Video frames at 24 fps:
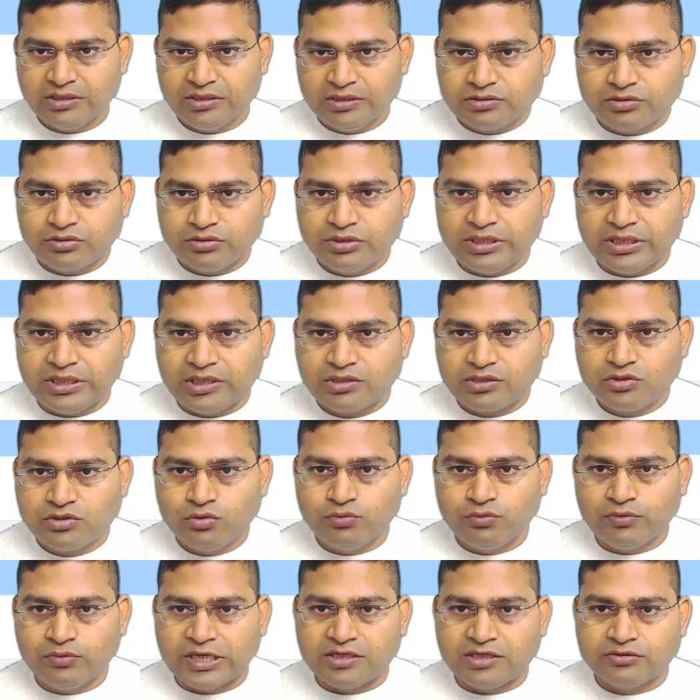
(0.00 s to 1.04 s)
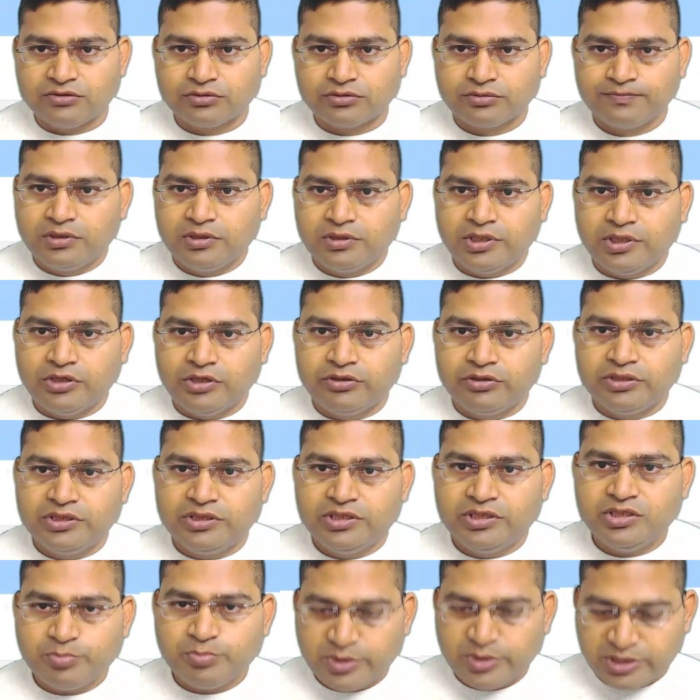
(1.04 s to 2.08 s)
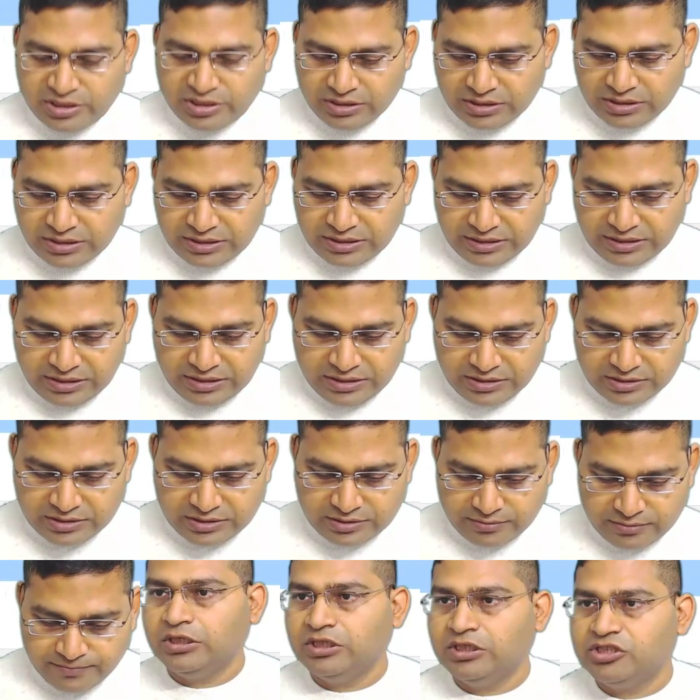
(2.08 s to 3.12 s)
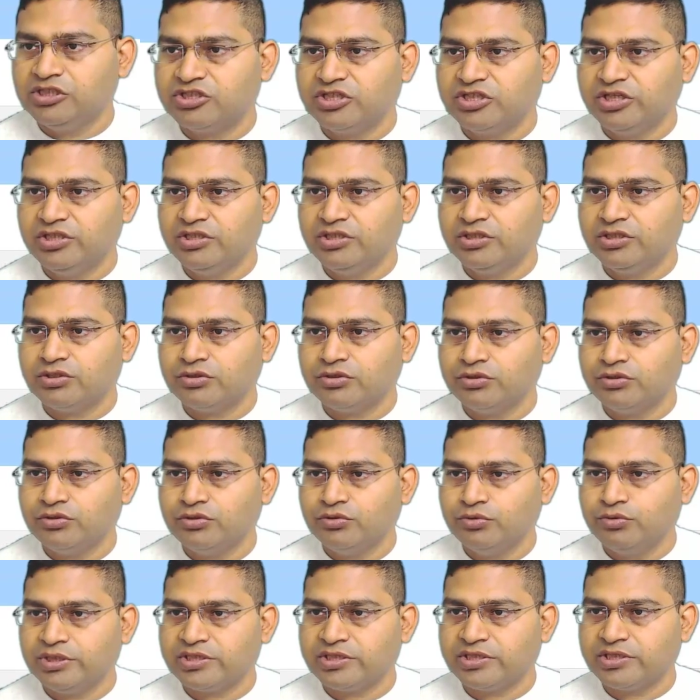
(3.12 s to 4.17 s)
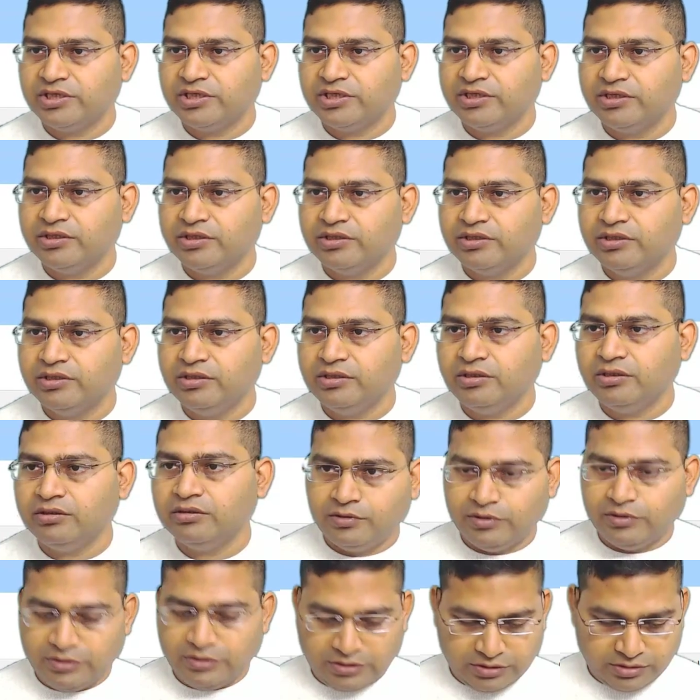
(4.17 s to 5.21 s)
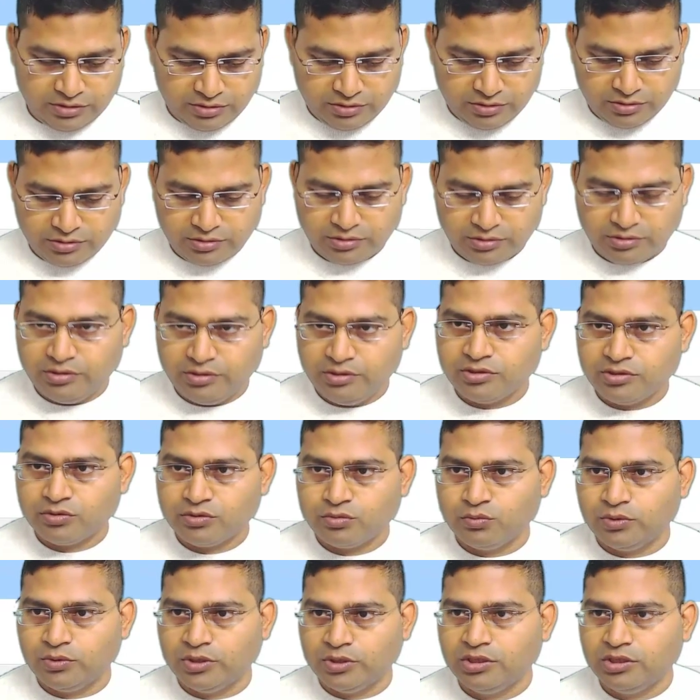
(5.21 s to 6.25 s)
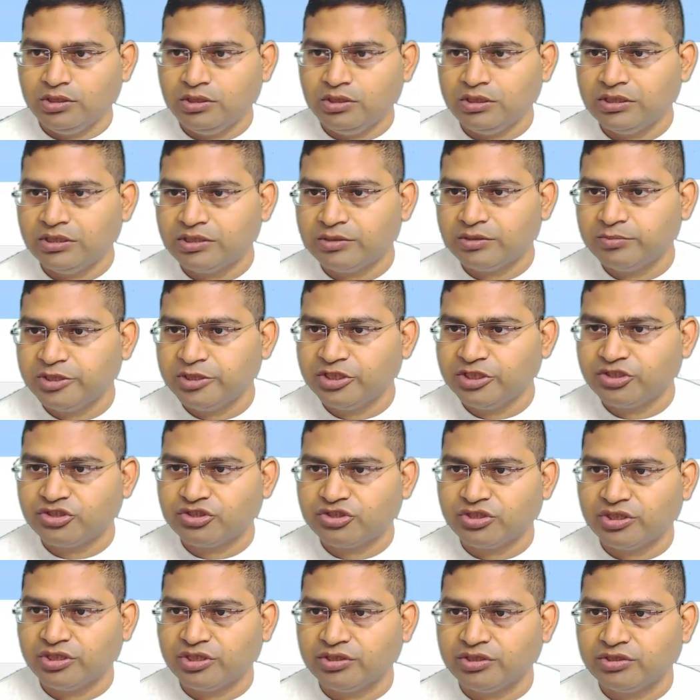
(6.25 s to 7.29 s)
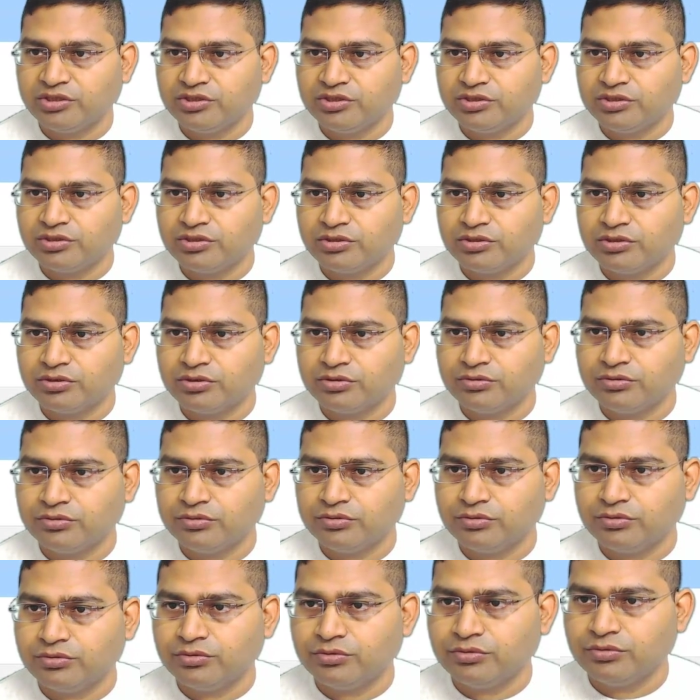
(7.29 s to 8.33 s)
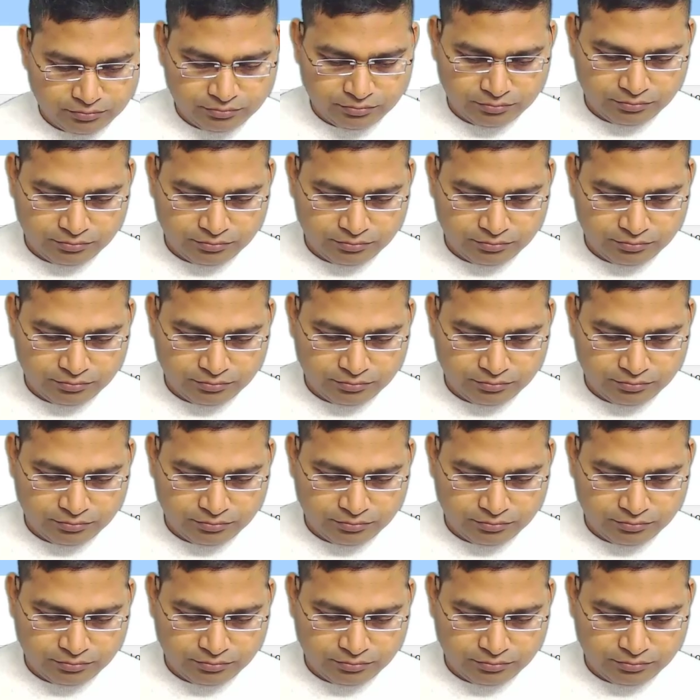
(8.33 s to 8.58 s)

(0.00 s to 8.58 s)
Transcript: So there are two values. Now in this particular case, I'll change it to U S A here. And this one, let me change to,